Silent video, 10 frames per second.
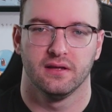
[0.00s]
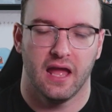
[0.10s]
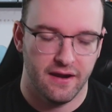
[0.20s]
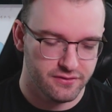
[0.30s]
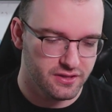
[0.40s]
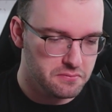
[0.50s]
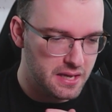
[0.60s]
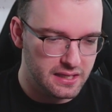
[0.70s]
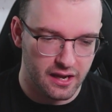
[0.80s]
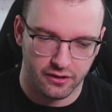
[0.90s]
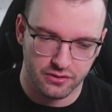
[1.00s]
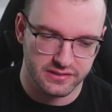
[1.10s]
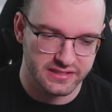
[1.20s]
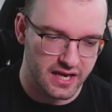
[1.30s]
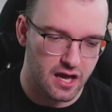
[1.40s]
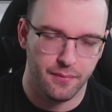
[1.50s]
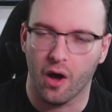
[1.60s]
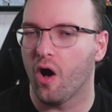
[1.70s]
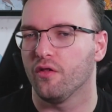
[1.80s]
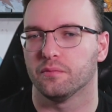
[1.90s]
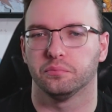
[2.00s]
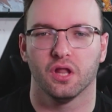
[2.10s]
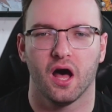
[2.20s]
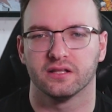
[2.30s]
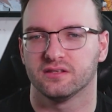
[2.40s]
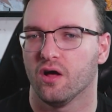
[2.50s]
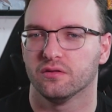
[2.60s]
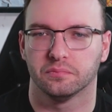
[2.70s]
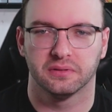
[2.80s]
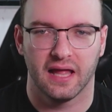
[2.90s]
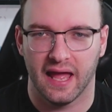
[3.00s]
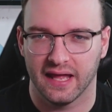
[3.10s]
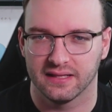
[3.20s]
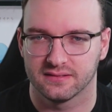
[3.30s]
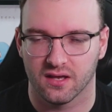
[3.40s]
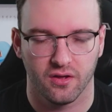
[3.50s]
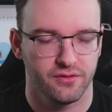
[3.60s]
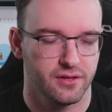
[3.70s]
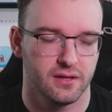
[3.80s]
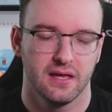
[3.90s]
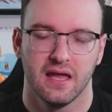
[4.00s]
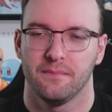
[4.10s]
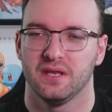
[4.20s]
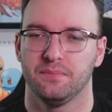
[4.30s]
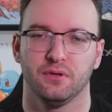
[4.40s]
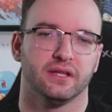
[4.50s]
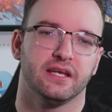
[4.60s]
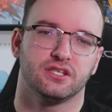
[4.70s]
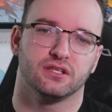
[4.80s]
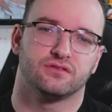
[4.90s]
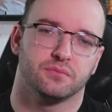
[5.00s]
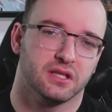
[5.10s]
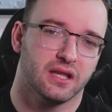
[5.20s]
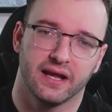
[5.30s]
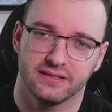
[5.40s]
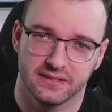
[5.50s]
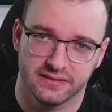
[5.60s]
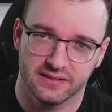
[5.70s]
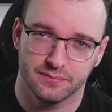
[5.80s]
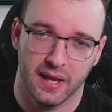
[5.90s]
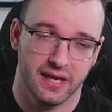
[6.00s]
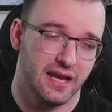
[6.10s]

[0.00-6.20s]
Everything the main character set up, all the plots, all the plans, all the manipulations from the alliances he's made,